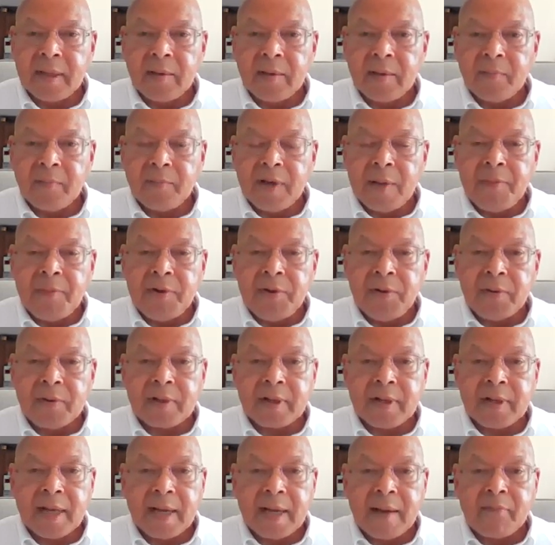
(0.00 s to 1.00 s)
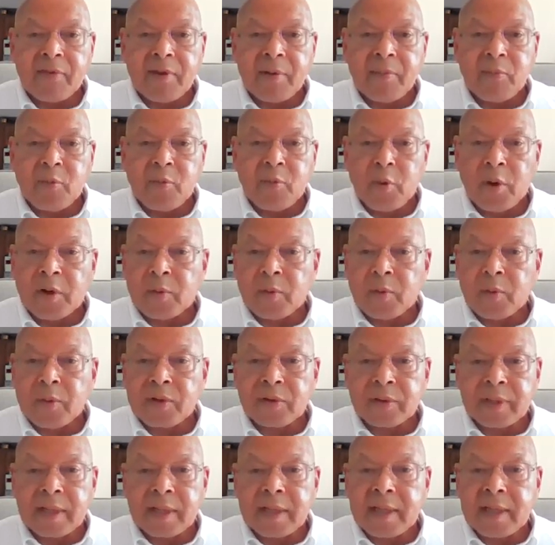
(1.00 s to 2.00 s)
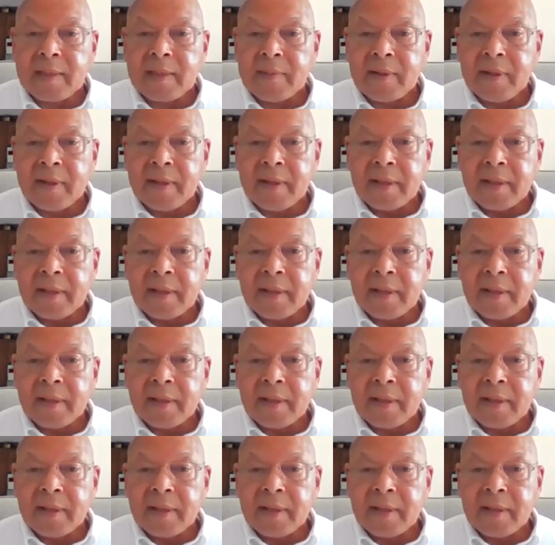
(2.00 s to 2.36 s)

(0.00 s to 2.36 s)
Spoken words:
maybe you can have them work within